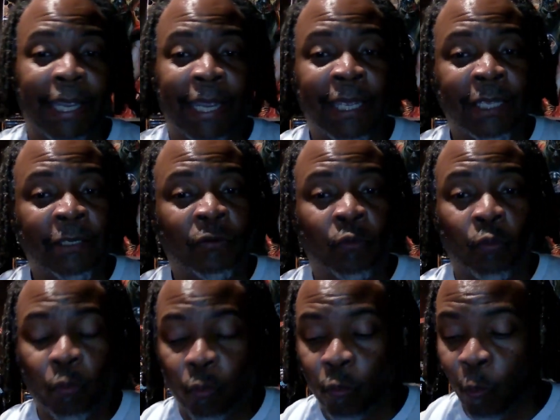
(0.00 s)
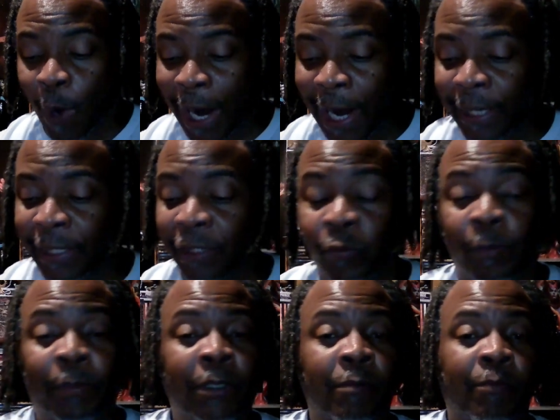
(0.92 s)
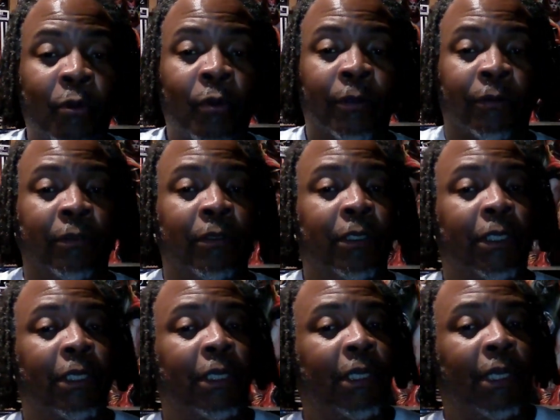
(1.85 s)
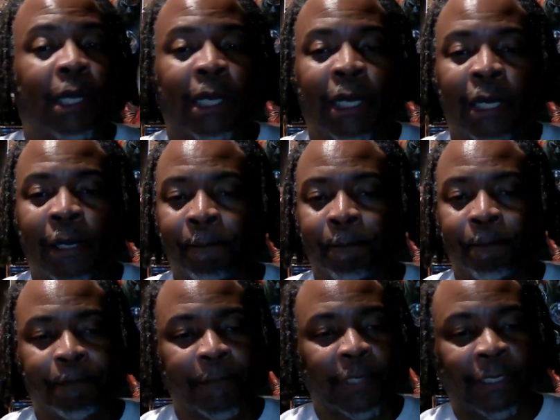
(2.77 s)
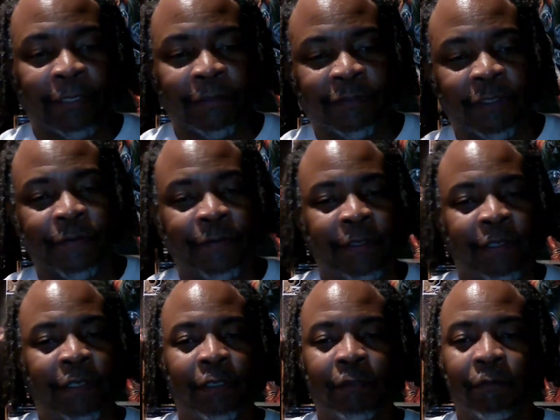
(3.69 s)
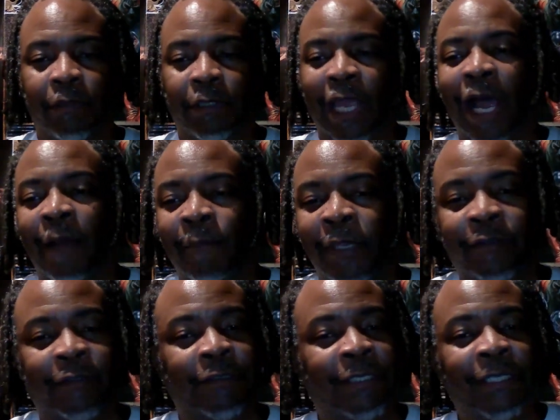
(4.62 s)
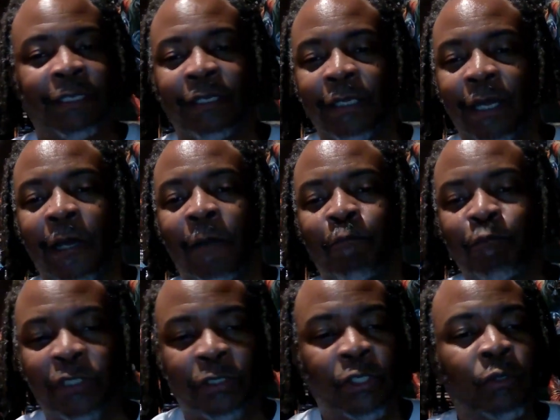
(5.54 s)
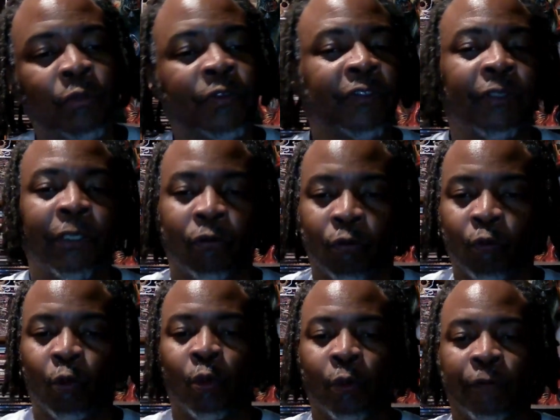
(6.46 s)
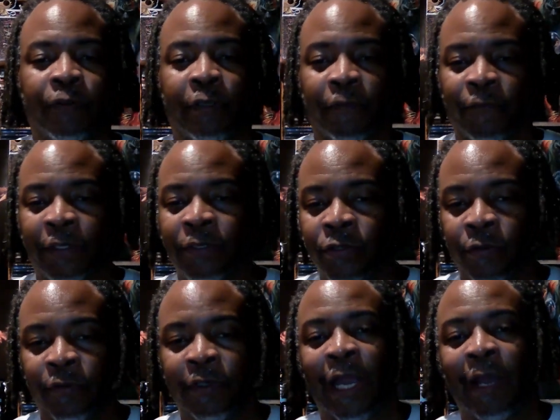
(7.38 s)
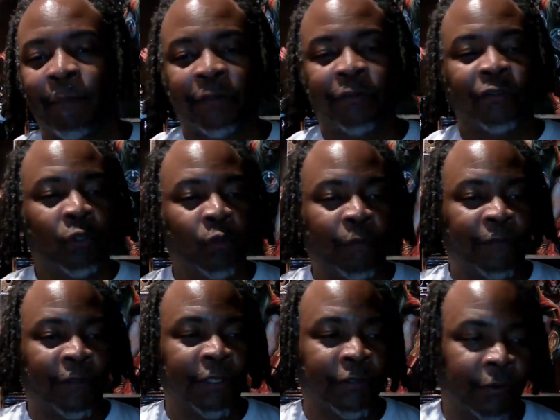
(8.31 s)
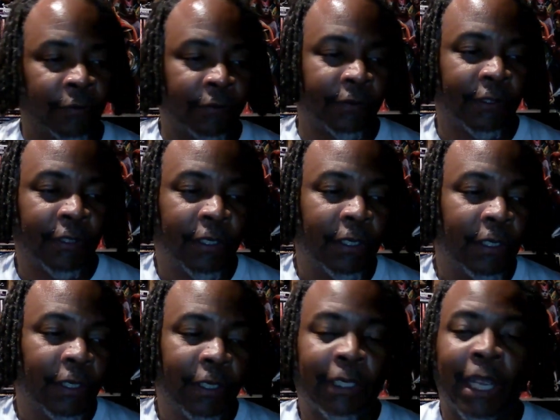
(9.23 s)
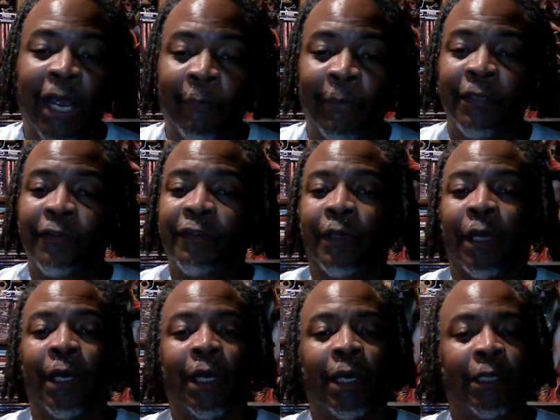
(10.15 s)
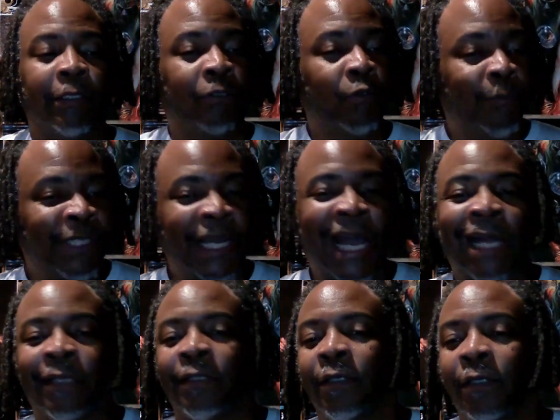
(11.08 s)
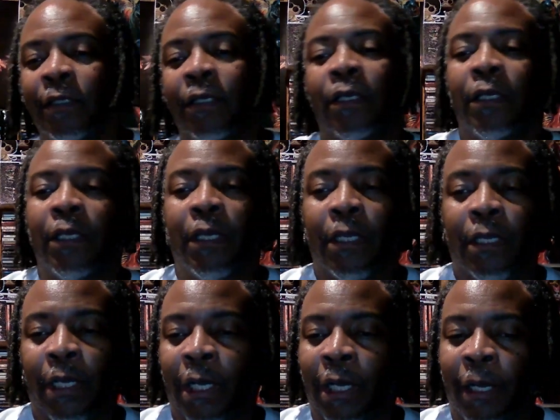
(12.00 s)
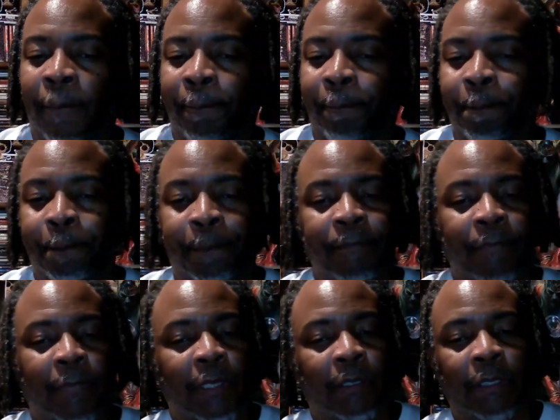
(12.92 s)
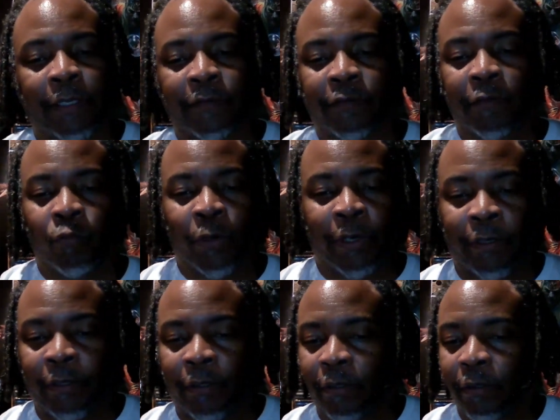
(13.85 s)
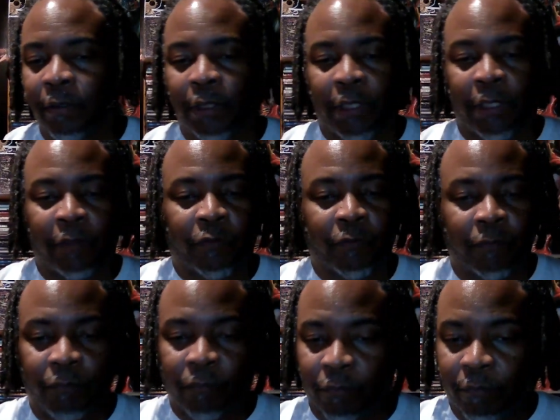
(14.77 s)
and why he would be important. Like I said, the comics leading up to Secret Wars, the Avengers comics, New Avengers comics, Illuminati, like I said, where it's